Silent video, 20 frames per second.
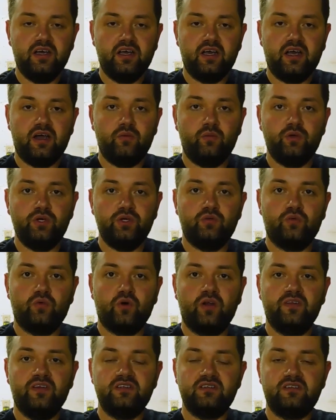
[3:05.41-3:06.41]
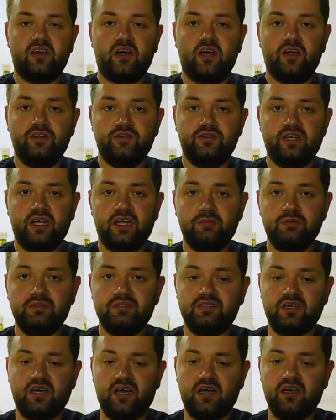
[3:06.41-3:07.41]
And when you run this on your table
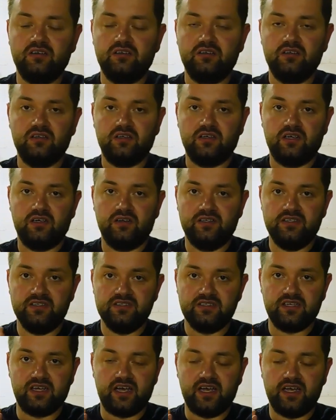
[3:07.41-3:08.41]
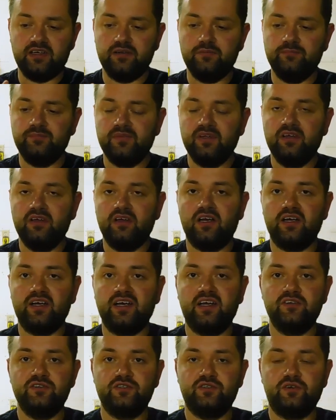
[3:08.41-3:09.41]
saw on this side
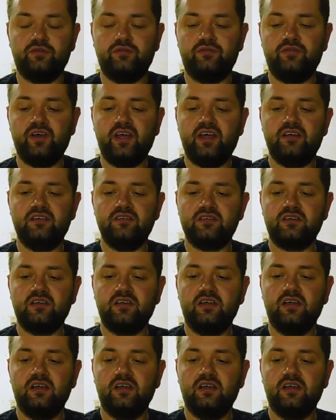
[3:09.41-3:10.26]
against your fence,